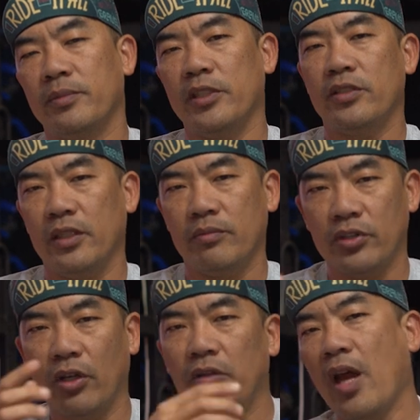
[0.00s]
speed chain.
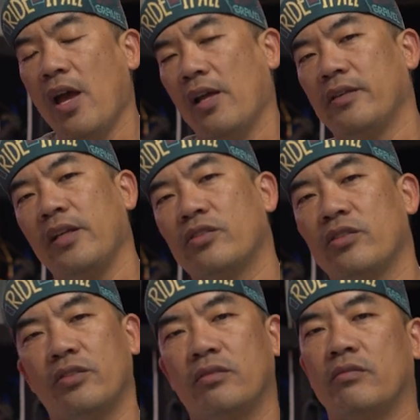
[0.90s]
So
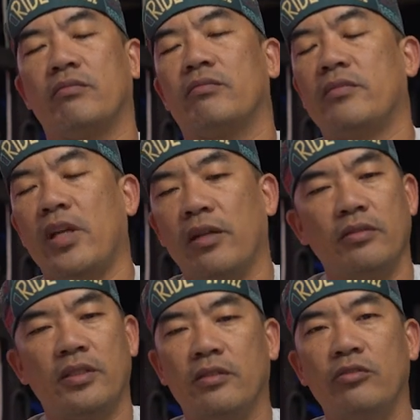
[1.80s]
there
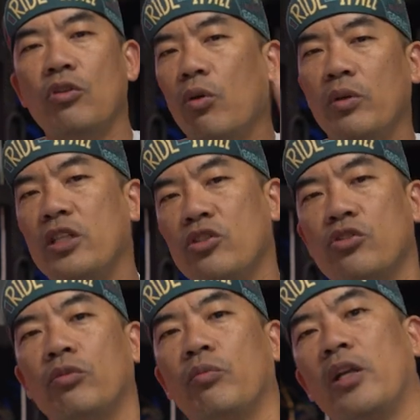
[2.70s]
is no
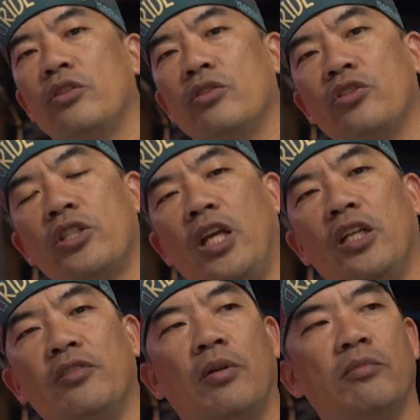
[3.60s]
issue when you
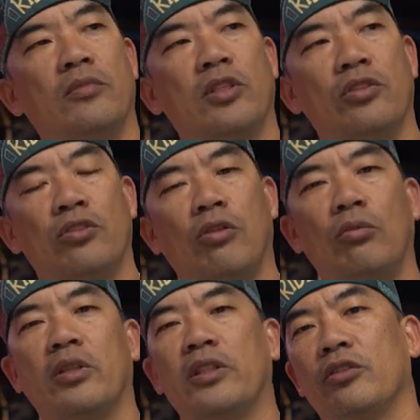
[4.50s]
change from the
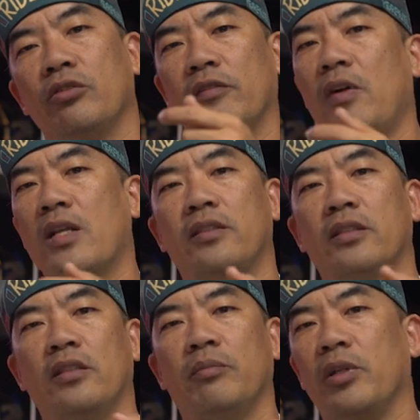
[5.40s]
slower gear to the faster
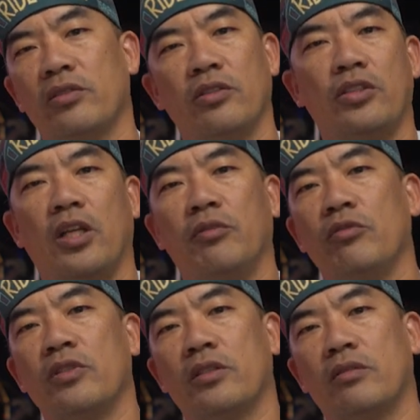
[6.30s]
gear because the chain
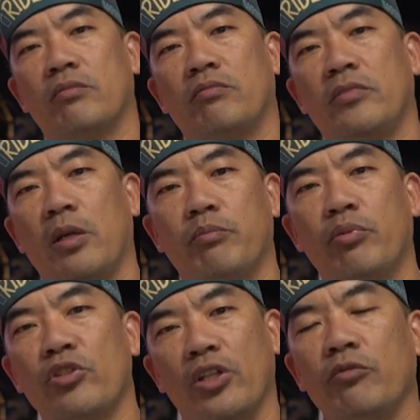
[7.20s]
will just get
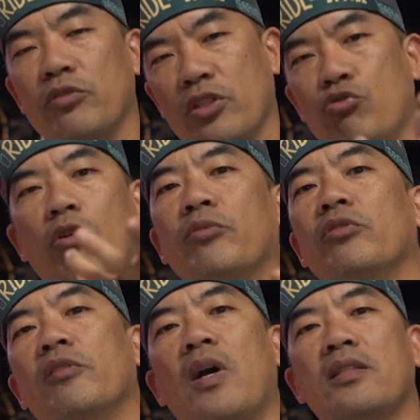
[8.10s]
pushed and will just drop
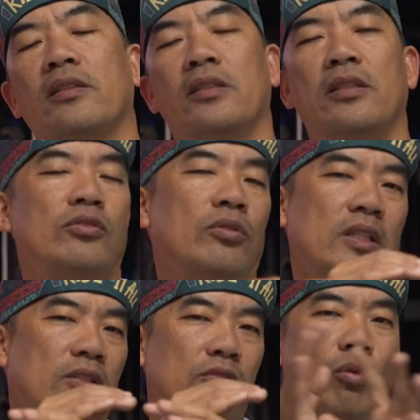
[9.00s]
to the faster gear. So
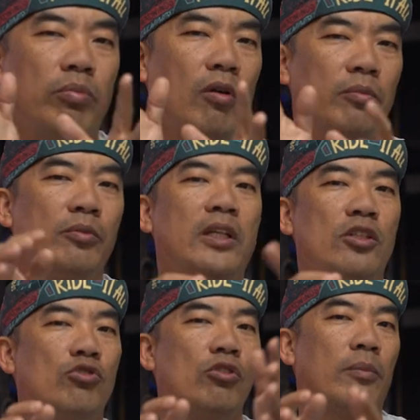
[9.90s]
there's no problem when
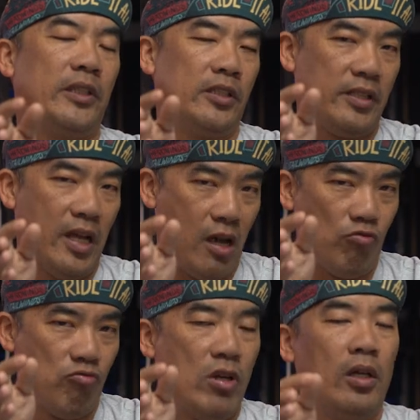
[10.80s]
it's dropping
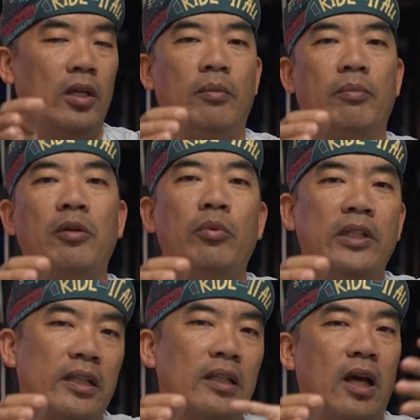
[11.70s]
down. But when
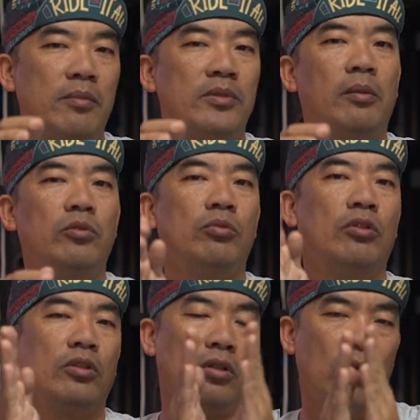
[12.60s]
it climbs up, you
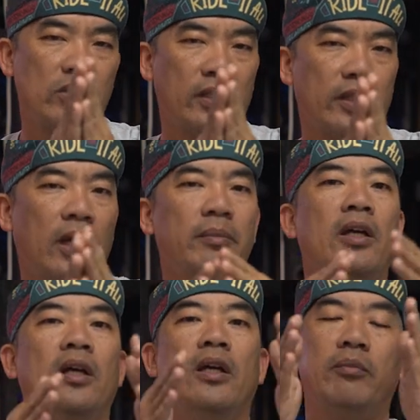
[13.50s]
want to close the gap,
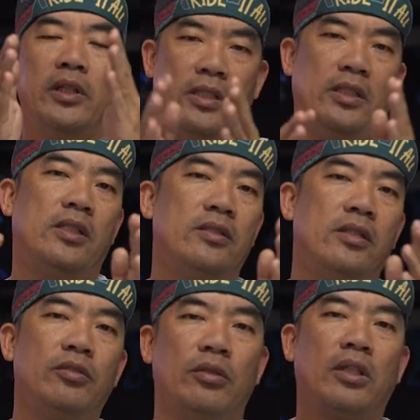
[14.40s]
make it
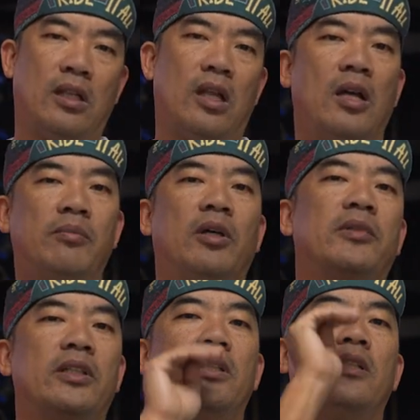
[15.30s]
easier to climb up
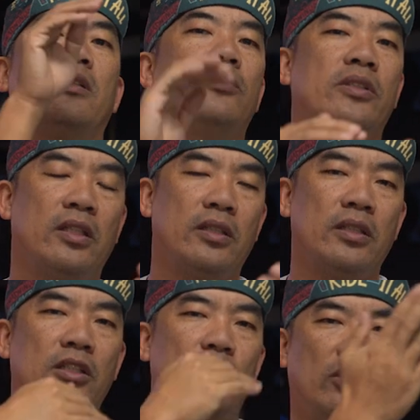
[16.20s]
the gears to get the
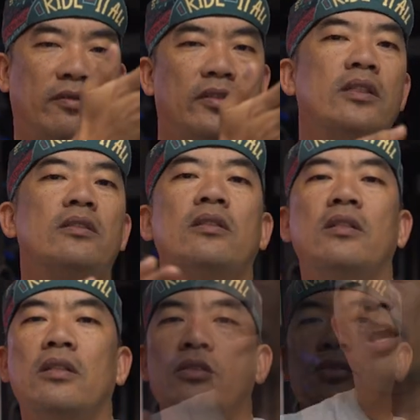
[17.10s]
gear shiftings.
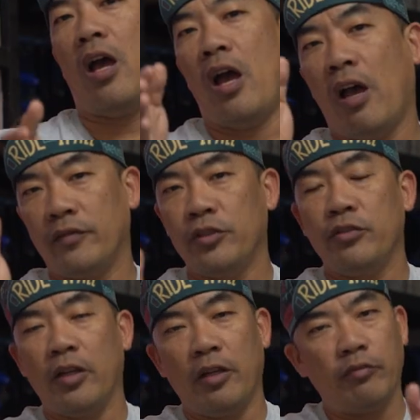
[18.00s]
After
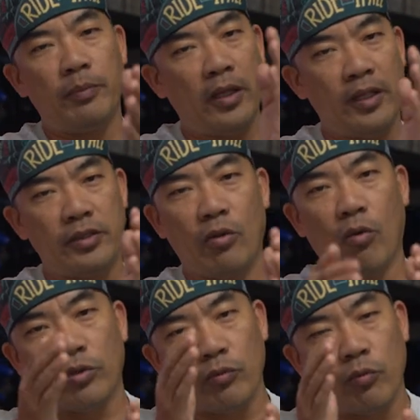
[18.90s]
you have replaced
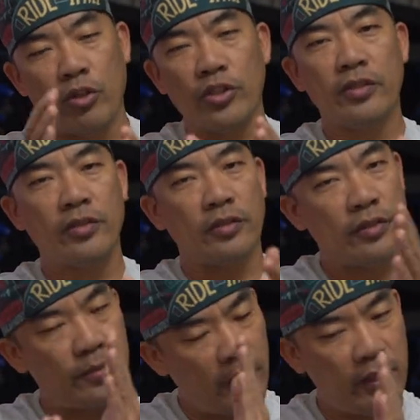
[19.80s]
all the washers, the
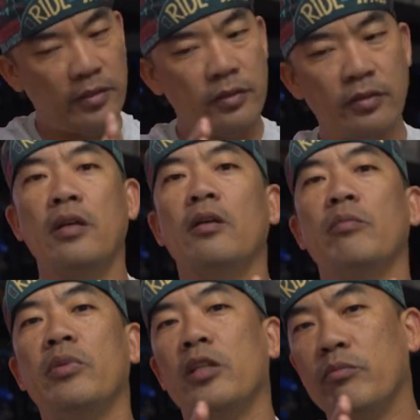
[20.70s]
spaces
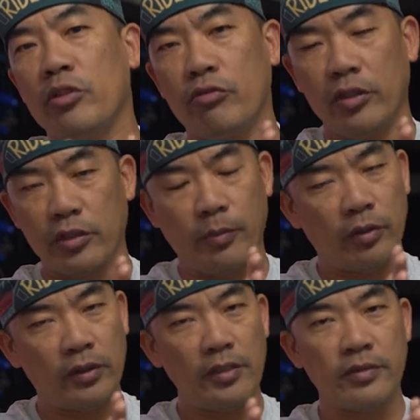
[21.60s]
in between the
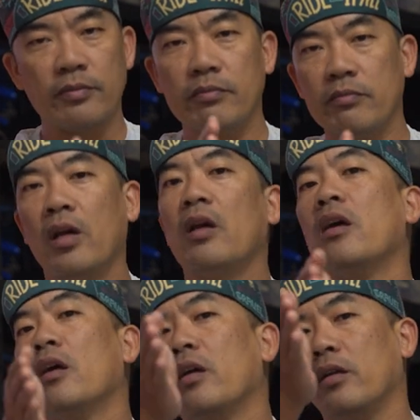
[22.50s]
spoklets,
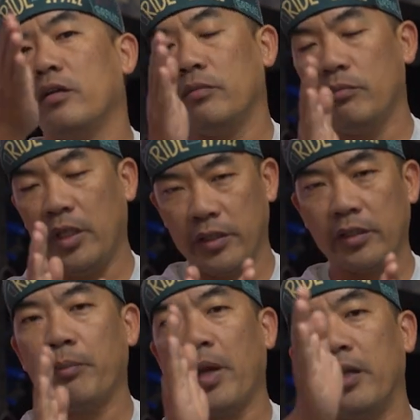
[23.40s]
make it
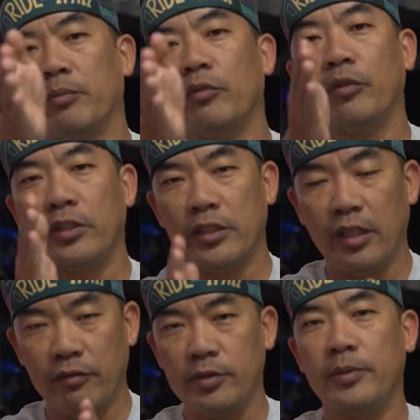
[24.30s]
compatible for the
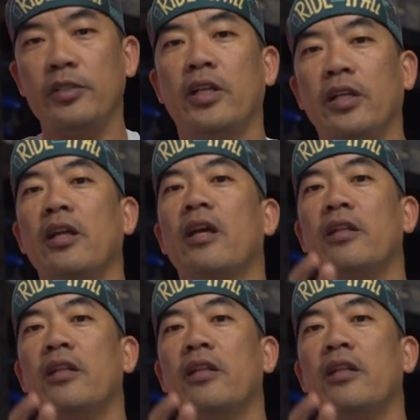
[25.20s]
11 speed chain.